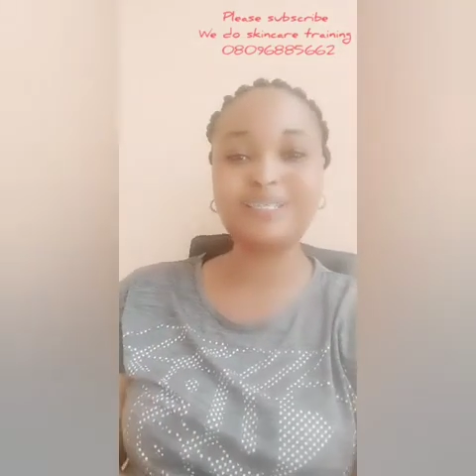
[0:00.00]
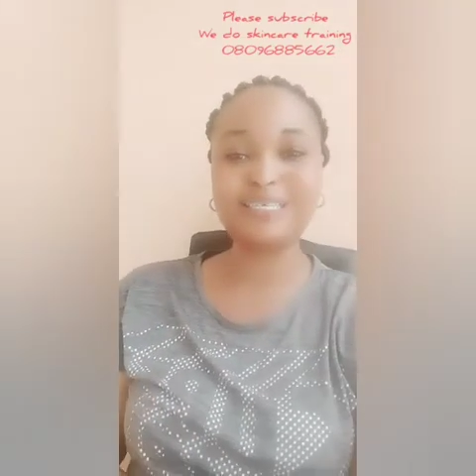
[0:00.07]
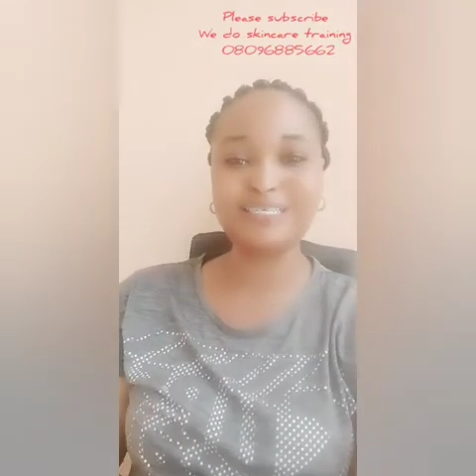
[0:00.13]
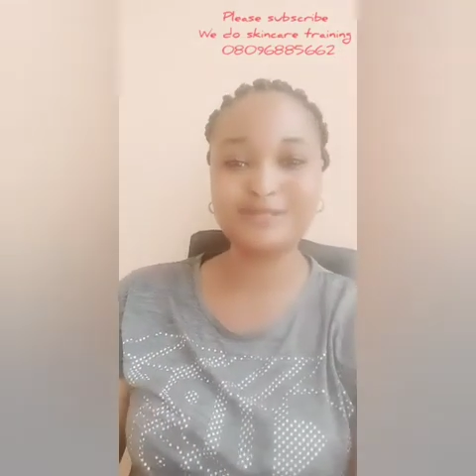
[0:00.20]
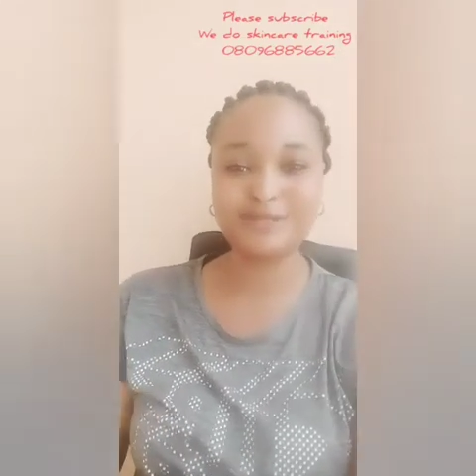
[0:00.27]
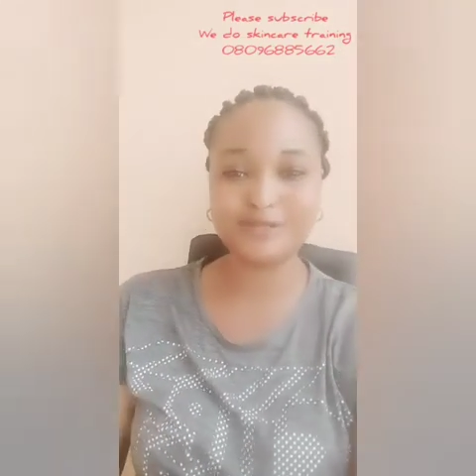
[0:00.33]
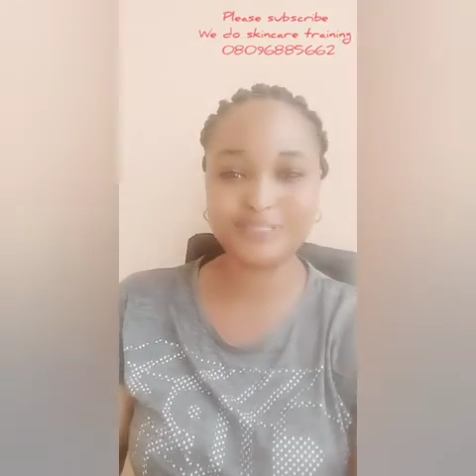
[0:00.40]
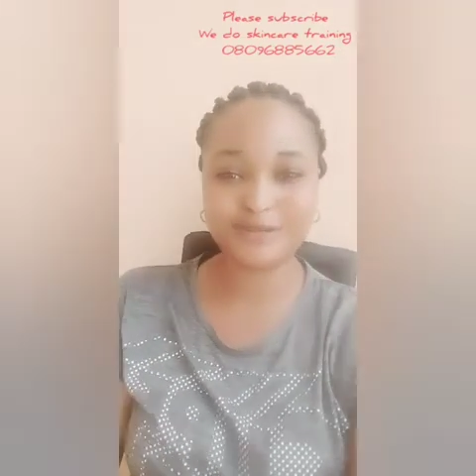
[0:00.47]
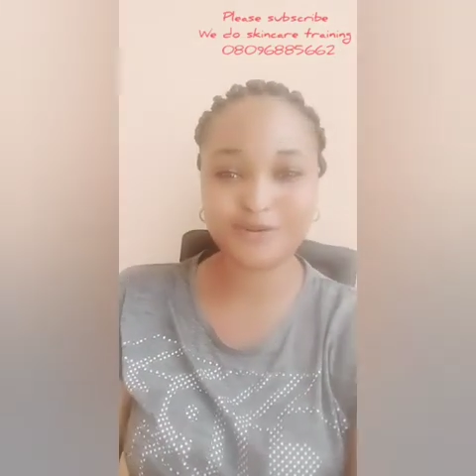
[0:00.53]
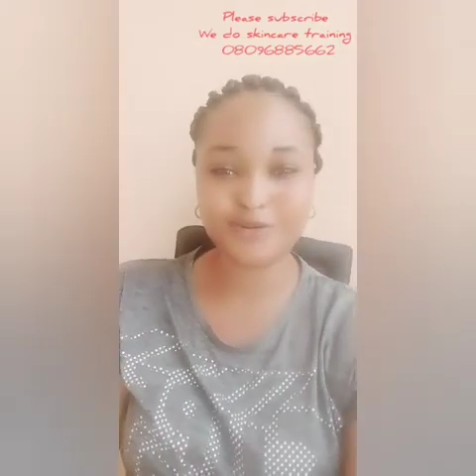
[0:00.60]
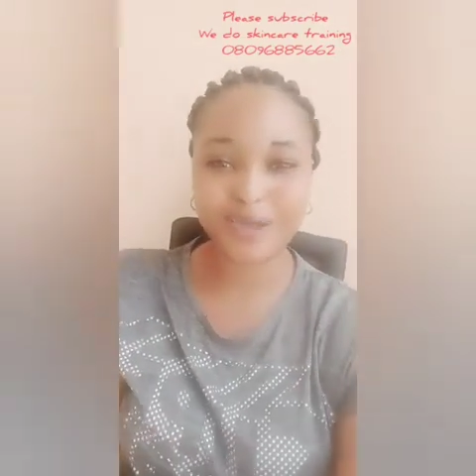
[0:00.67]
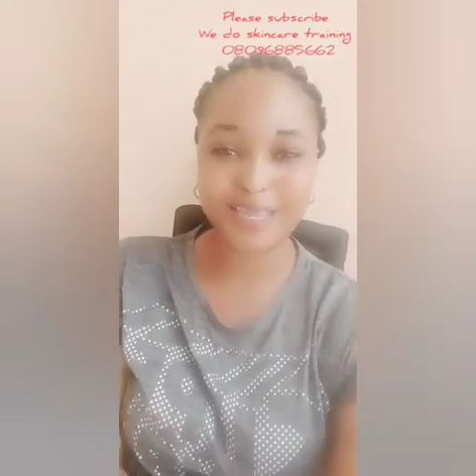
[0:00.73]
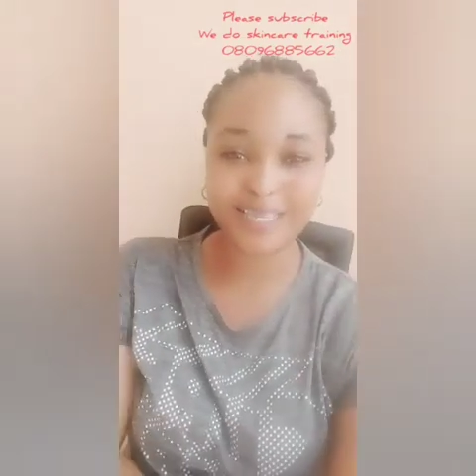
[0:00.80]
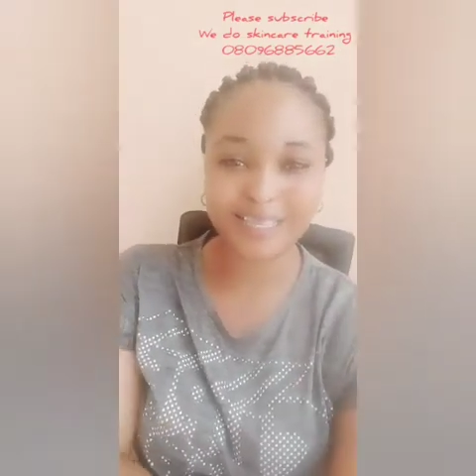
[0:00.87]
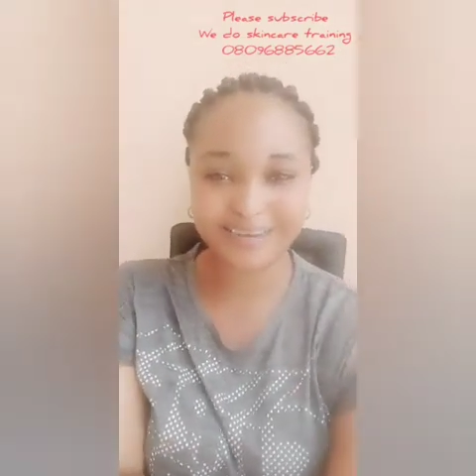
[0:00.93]
Please use
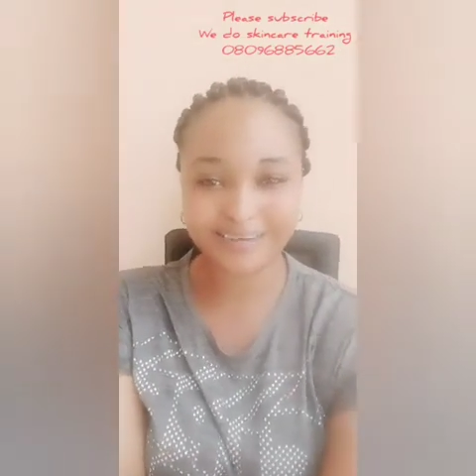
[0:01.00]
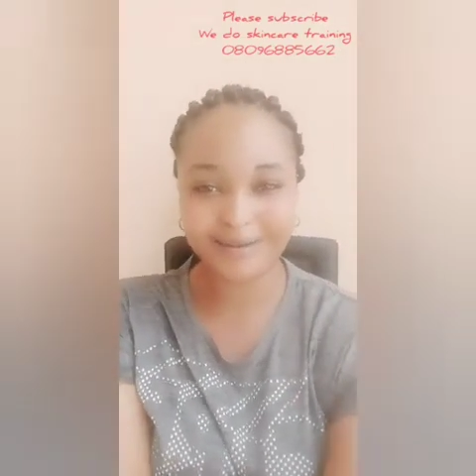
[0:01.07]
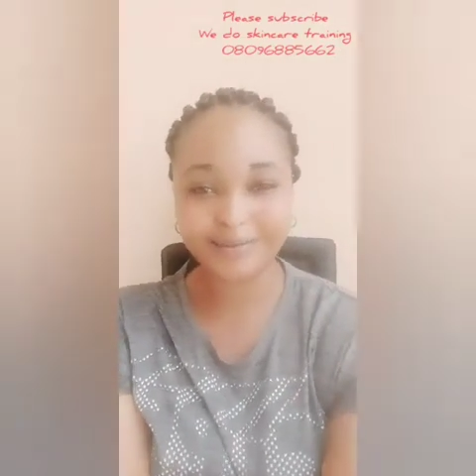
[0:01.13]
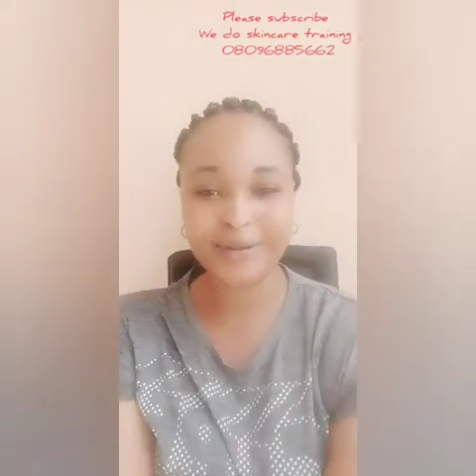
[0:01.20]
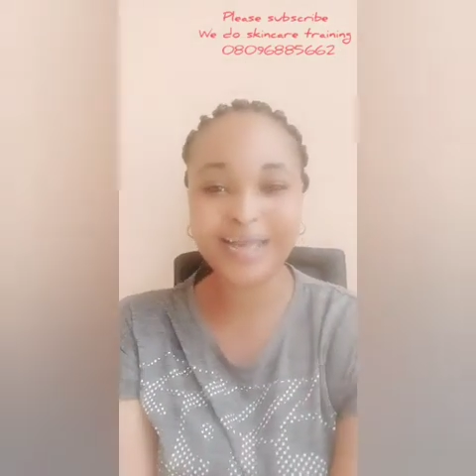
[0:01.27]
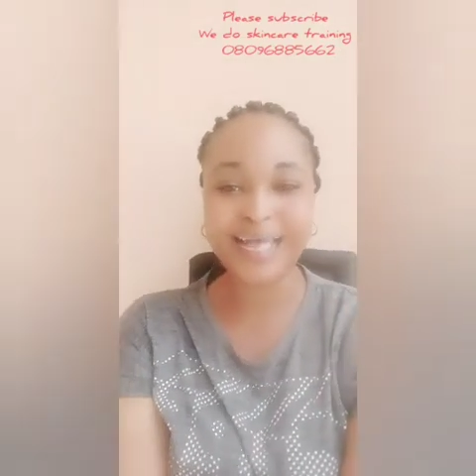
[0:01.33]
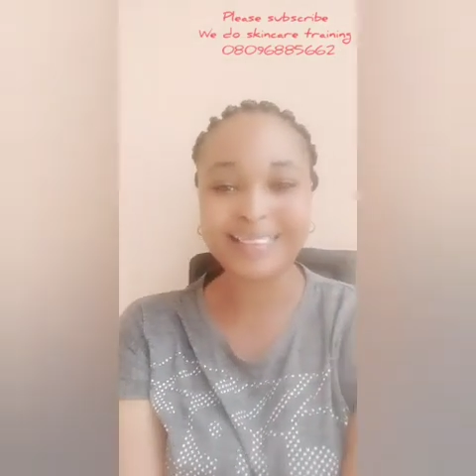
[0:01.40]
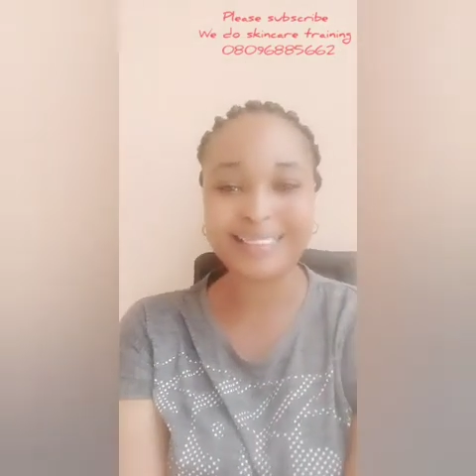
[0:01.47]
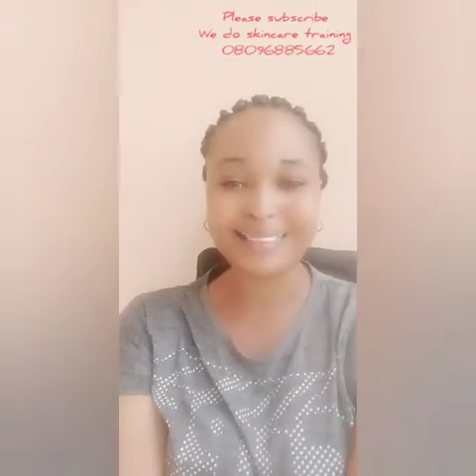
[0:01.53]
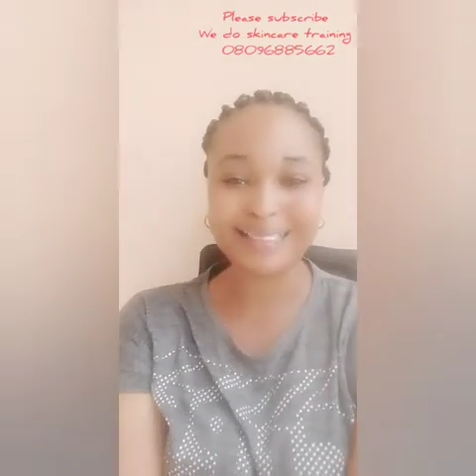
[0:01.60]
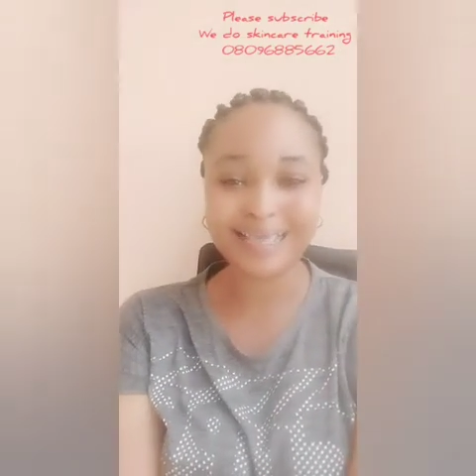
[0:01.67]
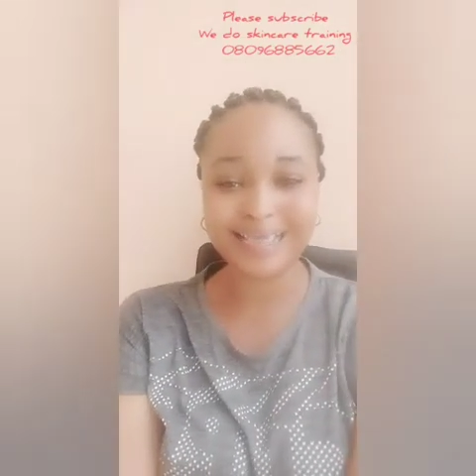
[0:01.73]
the whitening cream at